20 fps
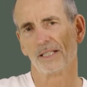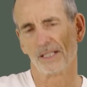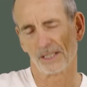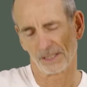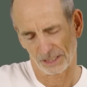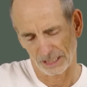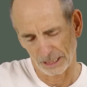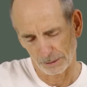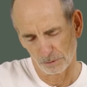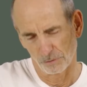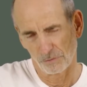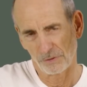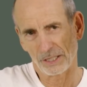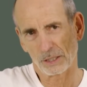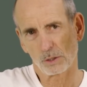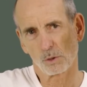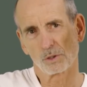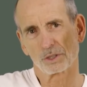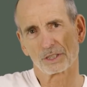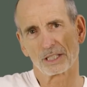And when the
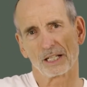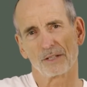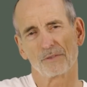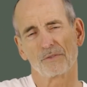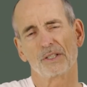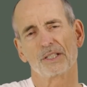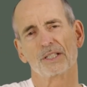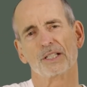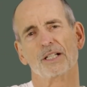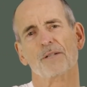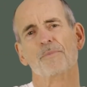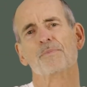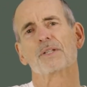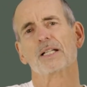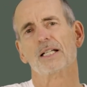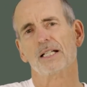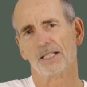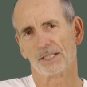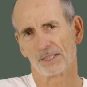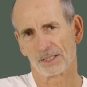movement releases
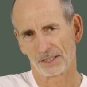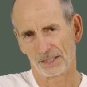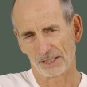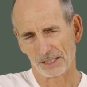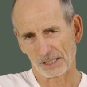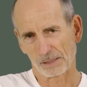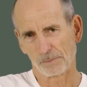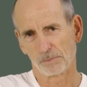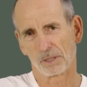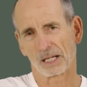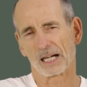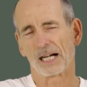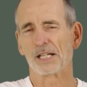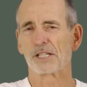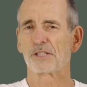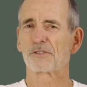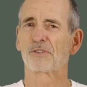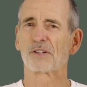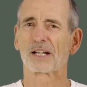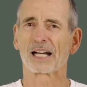this area again,